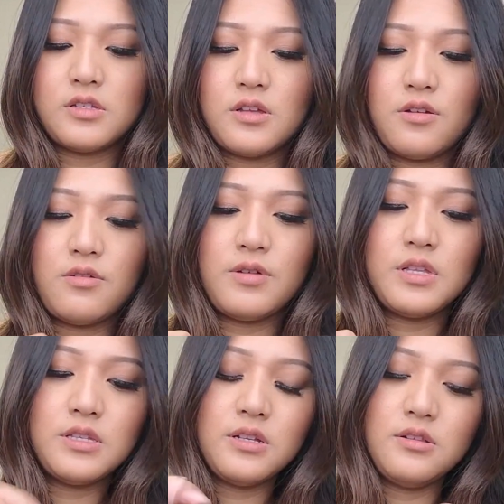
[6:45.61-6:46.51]
So
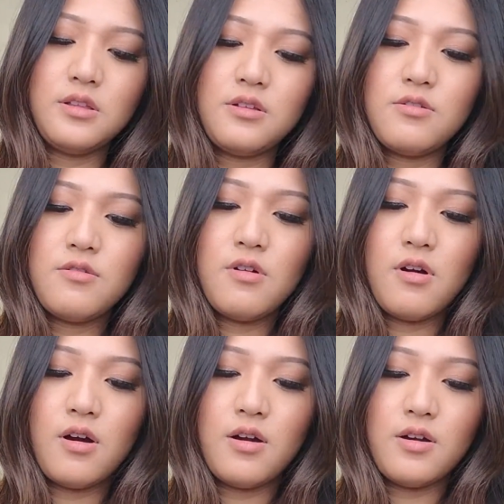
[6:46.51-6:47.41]
it's a little
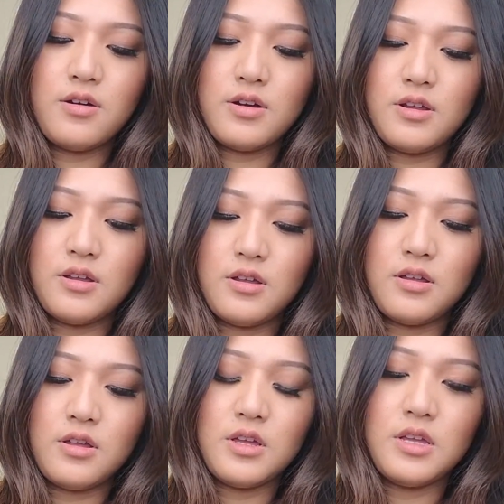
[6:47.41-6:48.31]
hard
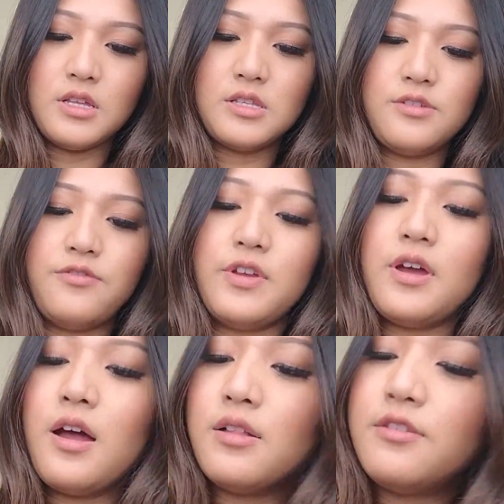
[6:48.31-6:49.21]
to fit
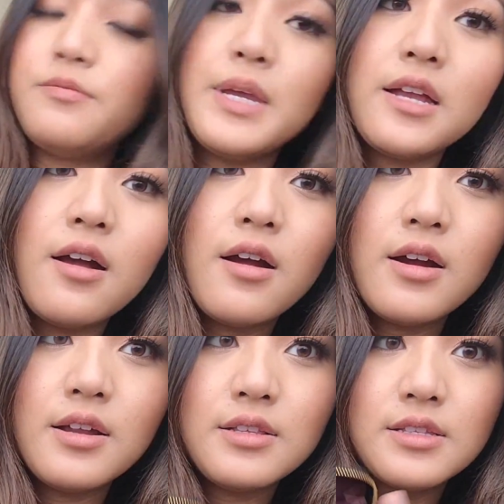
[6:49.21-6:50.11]
all of my
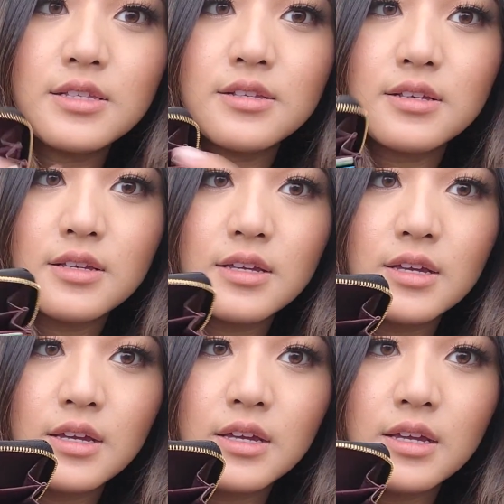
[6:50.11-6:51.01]
cards
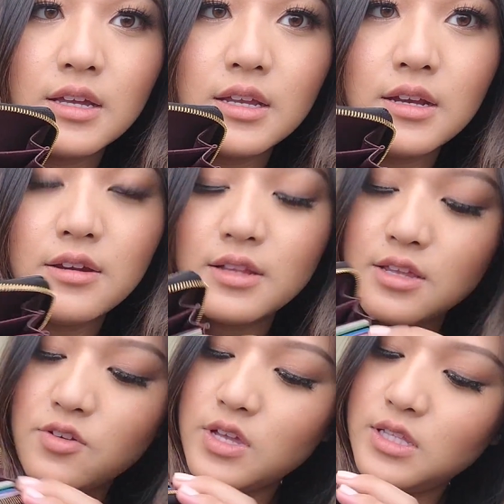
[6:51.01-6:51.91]
in here. Like,
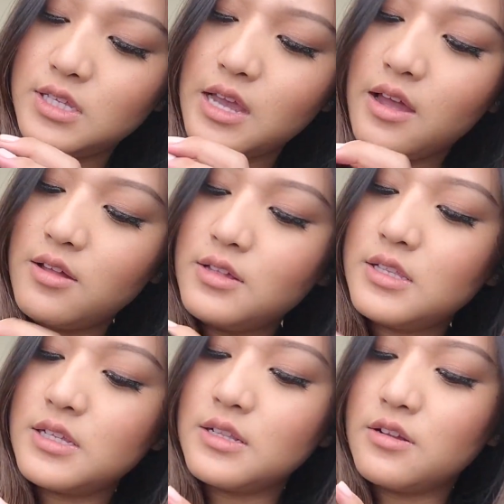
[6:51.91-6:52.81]
you can tell
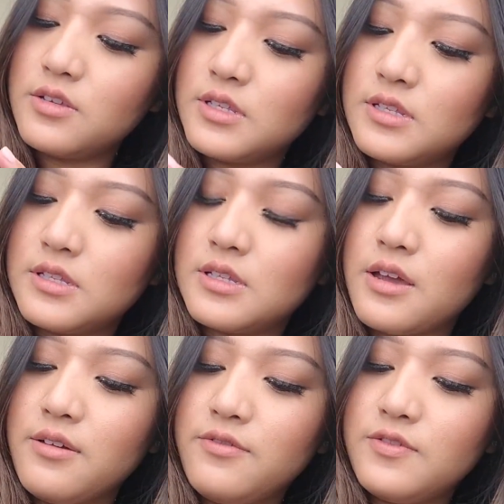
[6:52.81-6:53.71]
it's a little
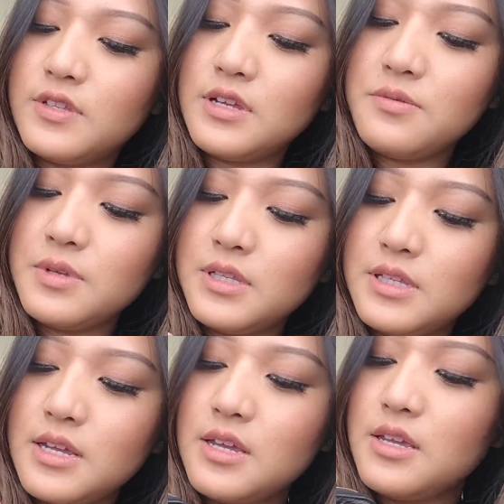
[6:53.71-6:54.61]
stuffed, I would
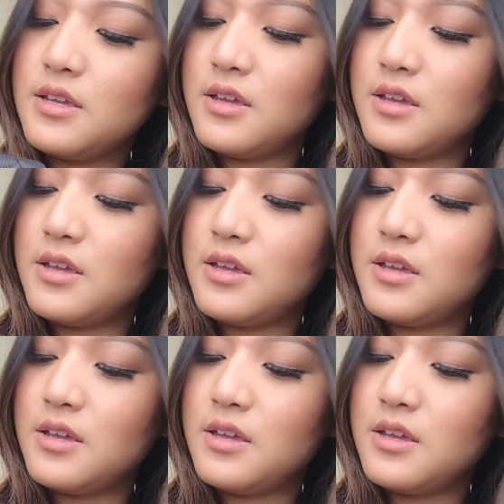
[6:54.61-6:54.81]
say.